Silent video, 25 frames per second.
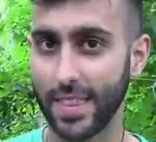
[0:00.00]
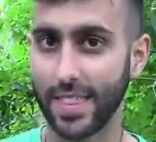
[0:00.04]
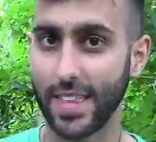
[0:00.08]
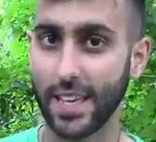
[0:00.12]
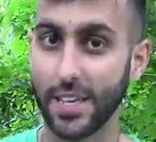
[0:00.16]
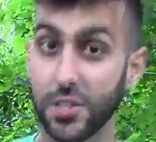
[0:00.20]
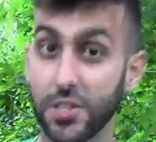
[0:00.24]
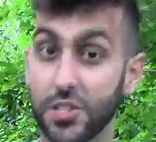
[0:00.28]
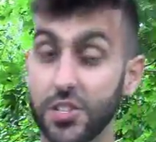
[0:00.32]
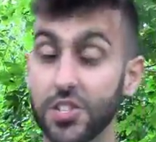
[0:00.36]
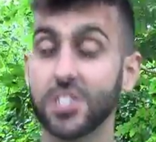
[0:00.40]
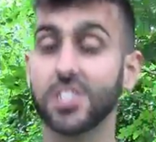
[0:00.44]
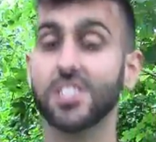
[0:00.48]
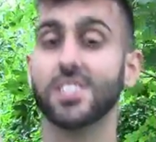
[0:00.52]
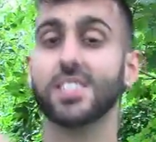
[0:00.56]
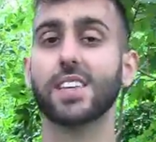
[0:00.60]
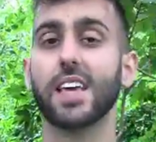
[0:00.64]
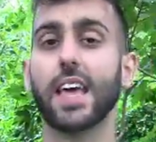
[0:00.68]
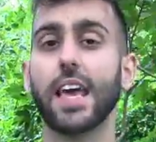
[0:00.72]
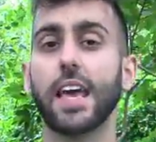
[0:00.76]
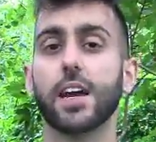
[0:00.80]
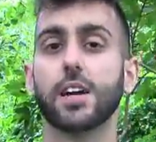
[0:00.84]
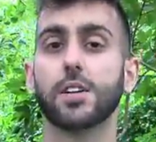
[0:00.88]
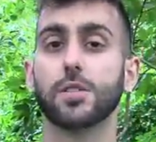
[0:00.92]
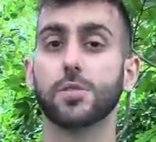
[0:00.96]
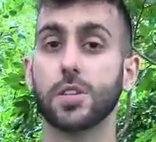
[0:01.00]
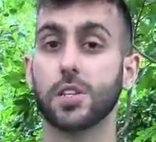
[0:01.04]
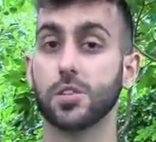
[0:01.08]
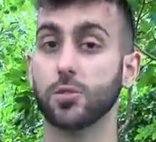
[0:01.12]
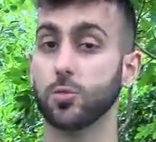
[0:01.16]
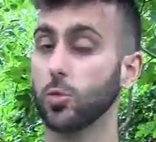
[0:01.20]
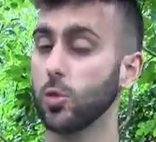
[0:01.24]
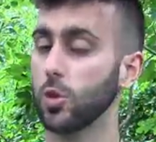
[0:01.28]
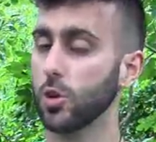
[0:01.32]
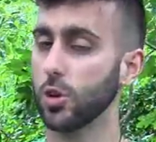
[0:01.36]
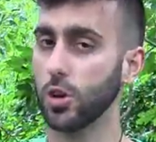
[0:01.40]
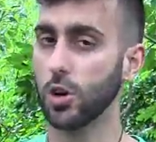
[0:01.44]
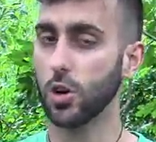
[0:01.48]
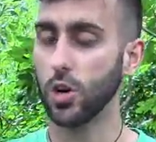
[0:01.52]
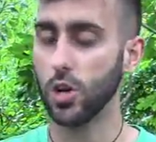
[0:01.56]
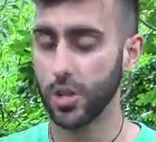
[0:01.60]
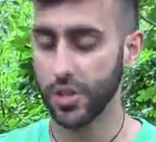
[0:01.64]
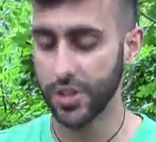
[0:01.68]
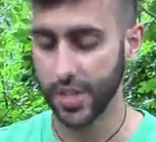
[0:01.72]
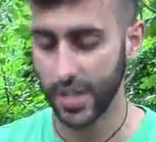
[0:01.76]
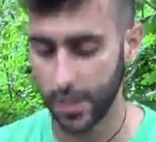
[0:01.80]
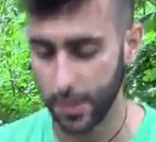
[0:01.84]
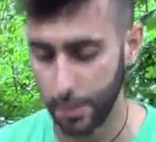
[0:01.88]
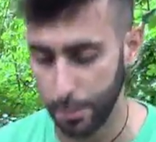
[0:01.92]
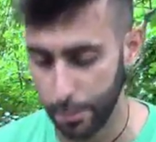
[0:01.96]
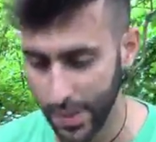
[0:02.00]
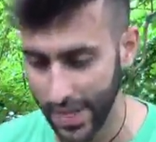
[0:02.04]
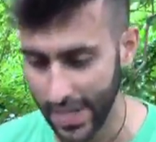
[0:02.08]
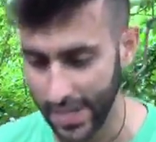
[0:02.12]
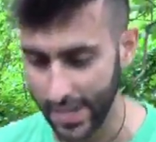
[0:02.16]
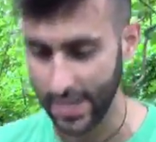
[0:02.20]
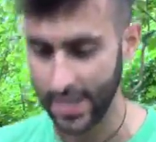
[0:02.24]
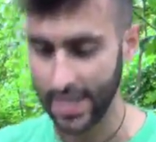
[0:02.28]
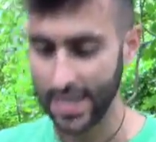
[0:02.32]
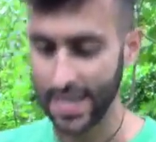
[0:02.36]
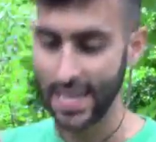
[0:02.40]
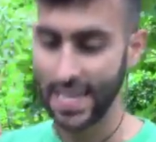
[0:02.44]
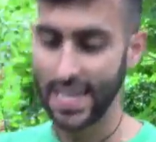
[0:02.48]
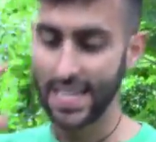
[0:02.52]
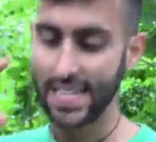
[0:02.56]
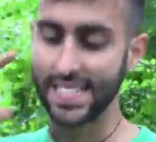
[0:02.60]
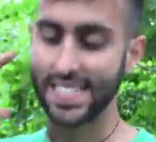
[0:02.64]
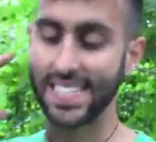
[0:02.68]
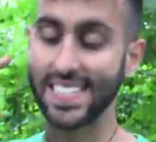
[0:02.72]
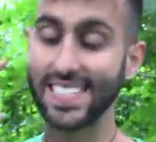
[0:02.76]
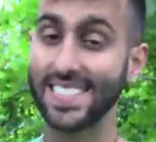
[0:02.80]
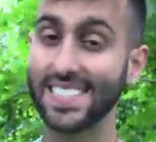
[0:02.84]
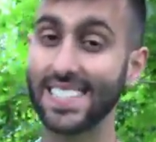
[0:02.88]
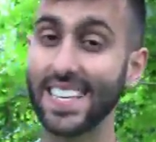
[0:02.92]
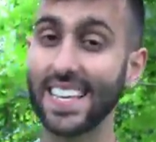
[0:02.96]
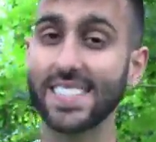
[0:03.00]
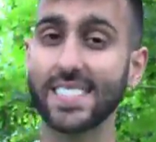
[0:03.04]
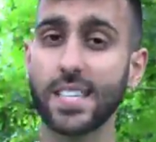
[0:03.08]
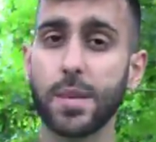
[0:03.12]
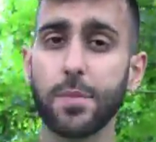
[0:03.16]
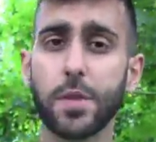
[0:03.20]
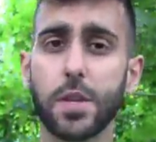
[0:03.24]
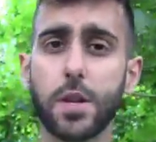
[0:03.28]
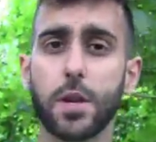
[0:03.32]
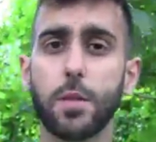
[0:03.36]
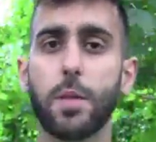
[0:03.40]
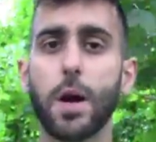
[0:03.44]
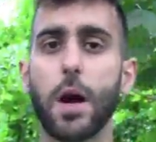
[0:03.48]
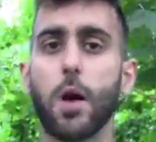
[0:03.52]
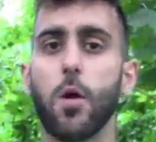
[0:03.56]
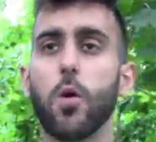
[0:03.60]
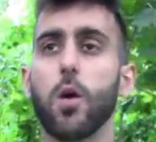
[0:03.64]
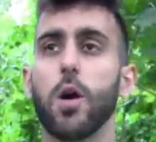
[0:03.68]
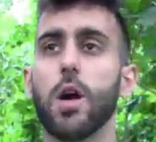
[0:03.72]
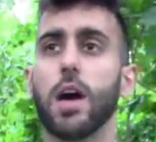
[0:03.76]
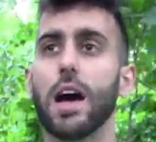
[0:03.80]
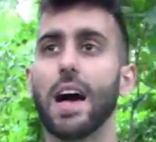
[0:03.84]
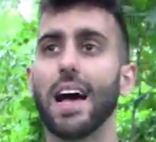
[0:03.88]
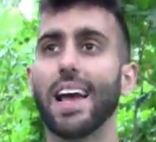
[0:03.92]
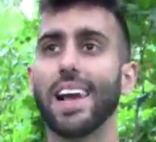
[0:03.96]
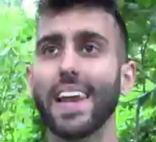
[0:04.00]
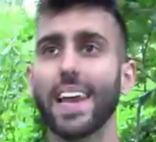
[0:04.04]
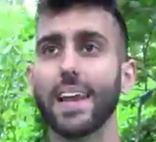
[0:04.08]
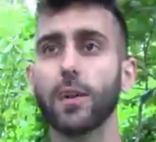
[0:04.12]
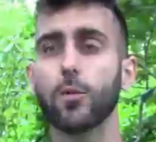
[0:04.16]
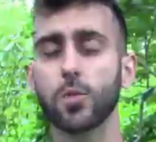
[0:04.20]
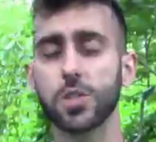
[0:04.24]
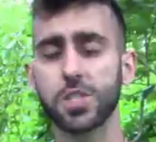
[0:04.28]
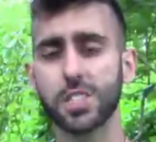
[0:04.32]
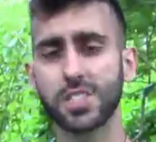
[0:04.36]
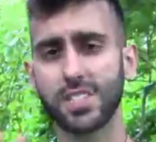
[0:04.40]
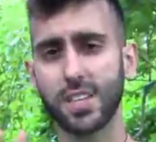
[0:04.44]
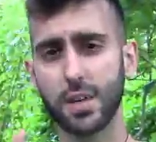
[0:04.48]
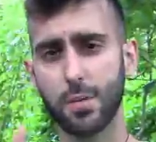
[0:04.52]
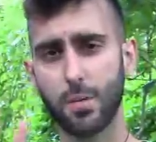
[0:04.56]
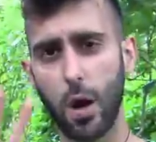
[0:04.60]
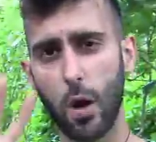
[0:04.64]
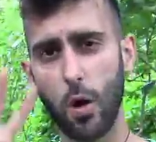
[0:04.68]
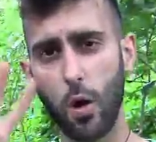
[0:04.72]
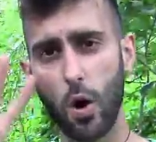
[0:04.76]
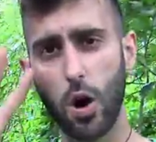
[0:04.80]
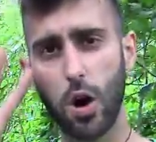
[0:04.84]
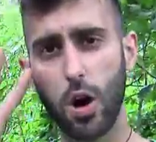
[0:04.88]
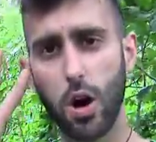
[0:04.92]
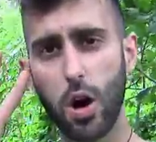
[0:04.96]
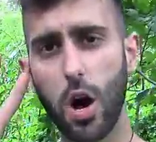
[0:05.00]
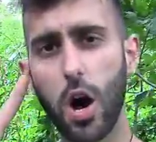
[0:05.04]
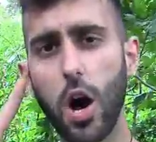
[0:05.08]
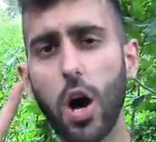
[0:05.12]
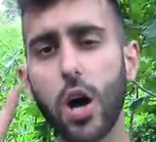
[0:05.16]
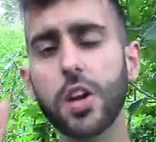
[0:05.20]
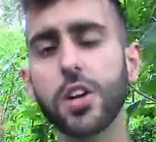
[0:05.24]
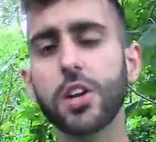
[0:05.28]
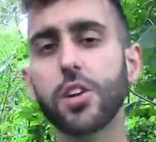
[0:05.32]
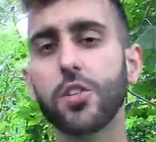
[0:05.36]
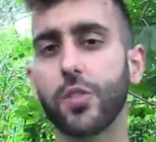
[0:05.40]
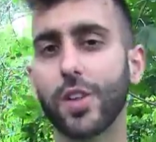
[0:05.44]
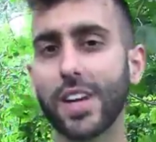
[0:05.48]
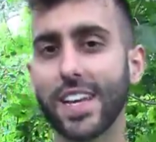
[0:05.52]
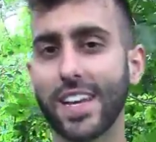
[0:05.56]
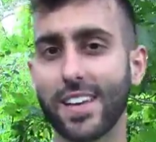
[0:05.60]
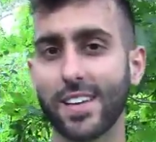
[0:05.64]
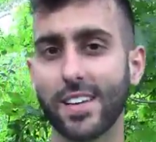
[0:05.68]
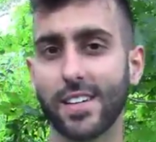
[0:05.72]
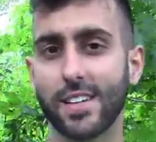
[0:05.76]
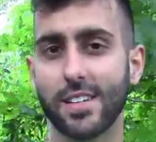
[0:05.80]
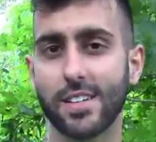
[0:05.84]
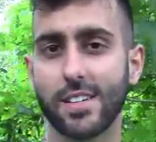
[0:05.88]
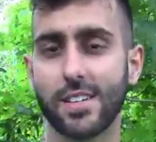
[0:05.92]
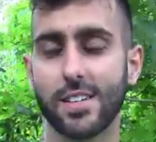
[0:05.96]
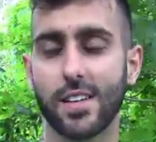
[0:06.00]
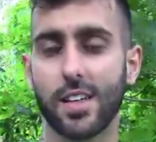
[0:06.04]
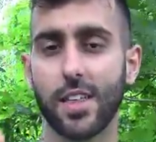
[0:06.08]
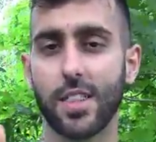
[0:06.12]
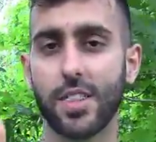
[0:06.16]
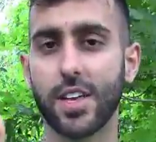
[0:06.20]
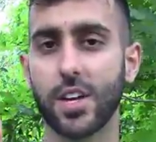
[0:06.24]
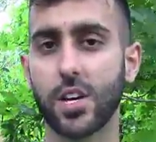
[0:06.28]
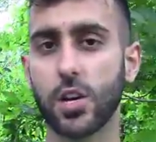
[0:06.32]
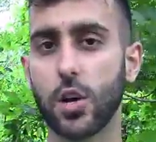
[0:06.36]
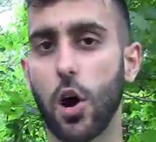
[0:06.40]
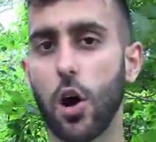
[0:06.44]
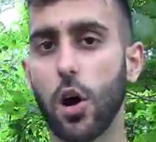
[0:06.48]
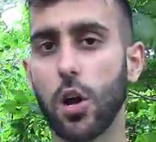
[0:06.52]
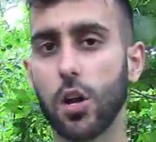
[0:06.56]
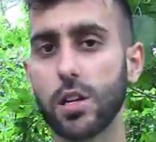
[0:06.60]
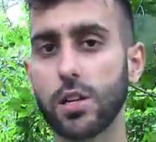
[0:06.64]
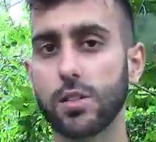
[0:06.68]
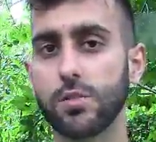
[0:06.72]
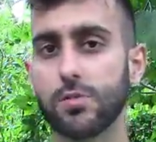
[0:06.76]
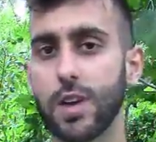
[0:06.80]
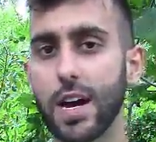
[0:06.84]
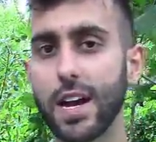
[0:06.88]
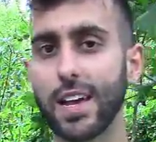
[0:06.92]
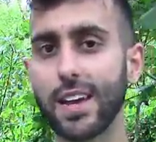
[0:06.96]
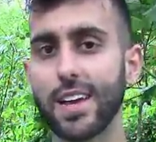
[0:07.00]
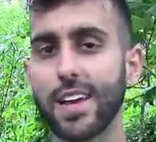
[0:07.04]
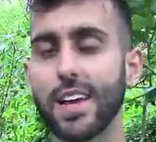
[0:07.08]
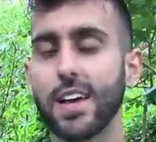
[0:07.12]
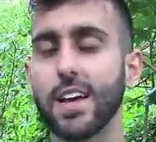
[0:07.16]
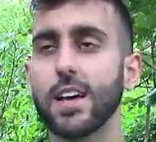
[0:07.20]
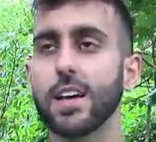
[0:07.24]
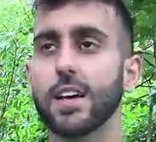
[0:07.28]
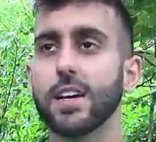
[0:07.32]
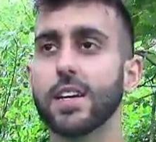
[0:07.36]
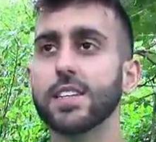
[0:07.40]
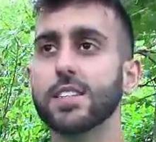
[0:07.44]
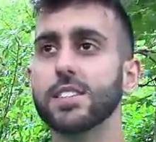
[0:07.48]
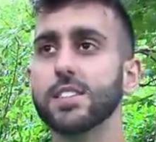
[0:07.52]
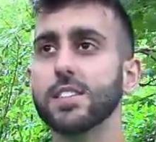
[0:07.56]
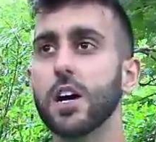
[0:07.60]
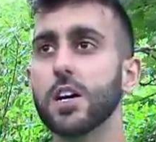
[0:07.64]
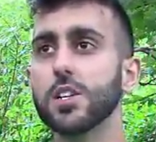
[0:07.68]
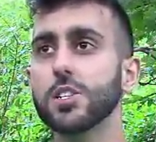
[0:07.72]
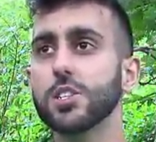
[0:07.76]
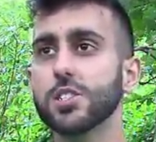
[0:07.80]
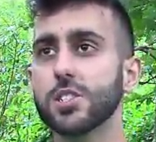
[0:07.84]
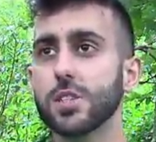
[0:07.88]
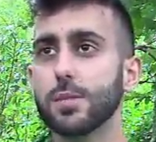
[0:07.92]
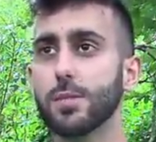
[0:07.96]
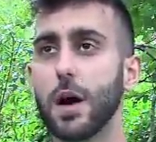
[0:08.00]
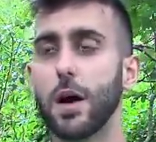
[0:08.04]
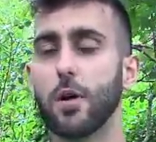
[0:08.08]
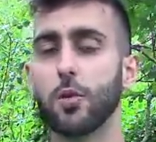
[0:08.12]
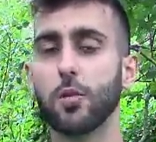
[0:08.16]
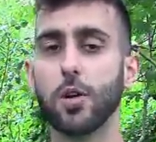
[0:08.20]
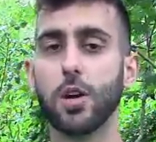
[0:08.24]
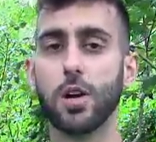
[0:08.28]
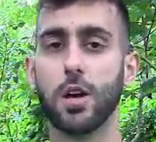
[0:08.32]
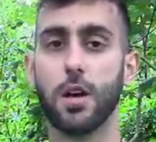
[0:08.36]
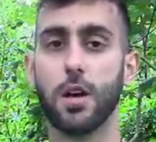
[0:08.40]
That you're scared, because we're all there. But she said something about, I like what she said about honoring the calling, right? It's not just about